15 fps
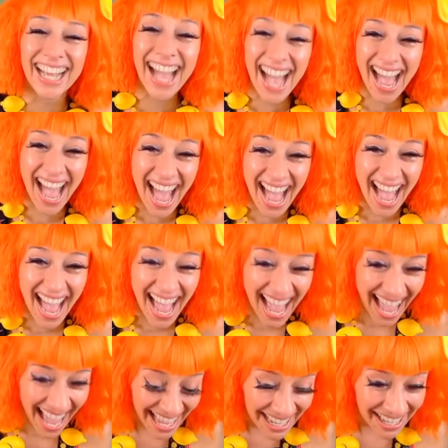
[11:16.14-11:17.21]

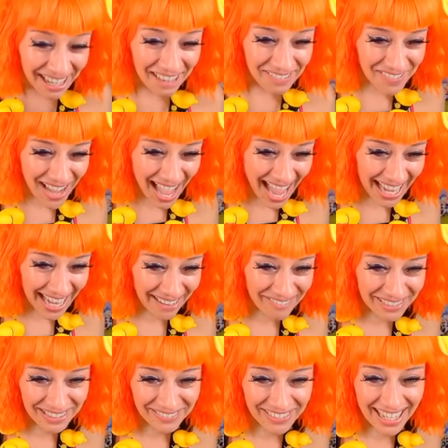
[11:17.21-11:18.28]
horrible. Bye,
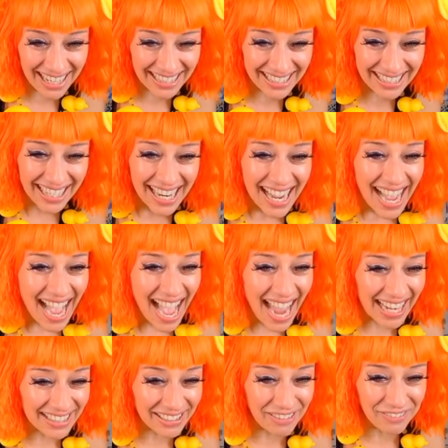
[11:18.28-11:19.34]
everybody.
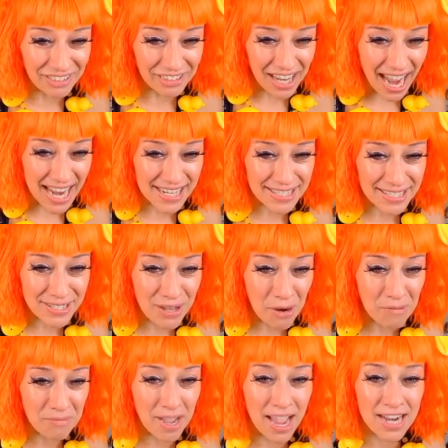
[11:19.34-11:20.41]
I love you guys so
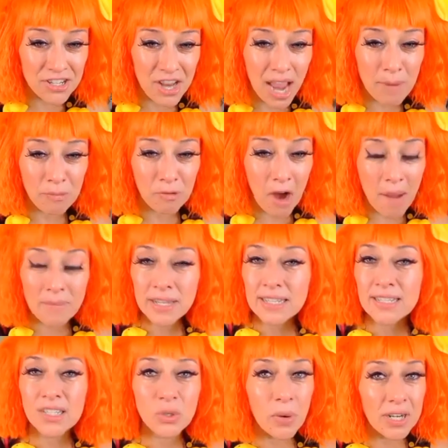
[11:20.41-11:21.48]
much. I
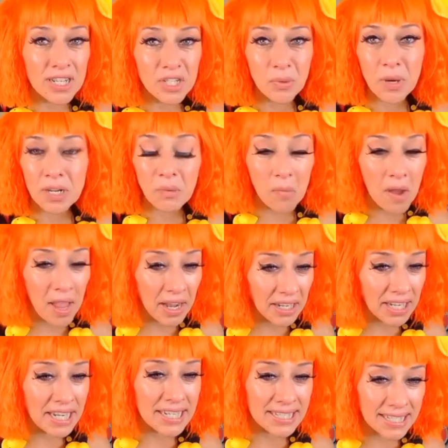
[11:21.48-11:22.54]
promise 2021
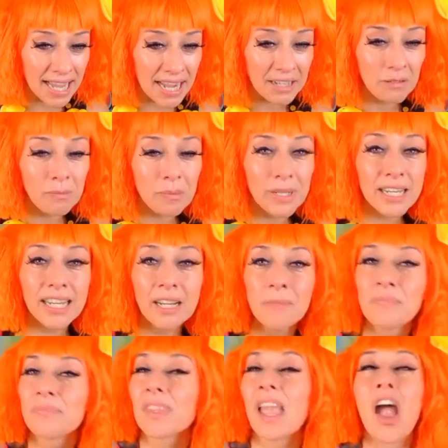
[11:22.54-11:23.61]
is gonna be
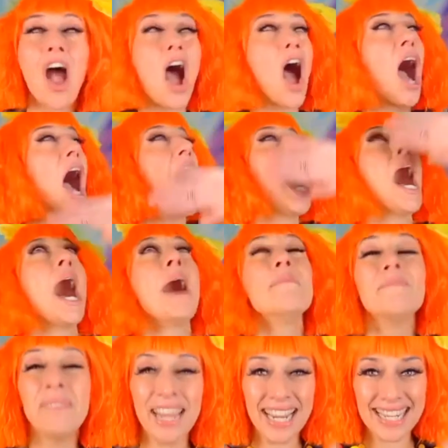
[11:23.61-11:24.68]

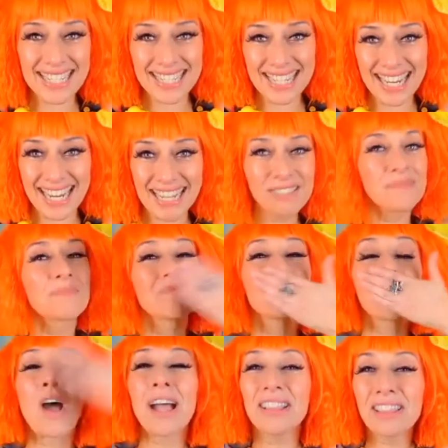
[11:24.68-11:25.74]
amazing.
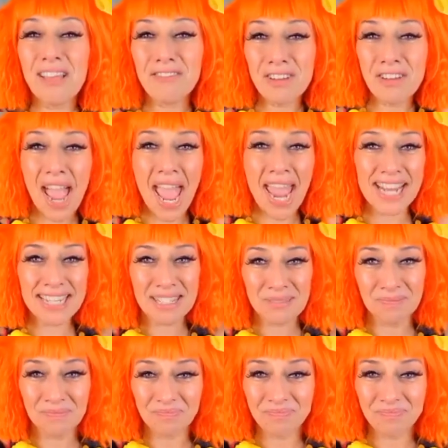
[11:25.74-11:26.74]
Love you guys.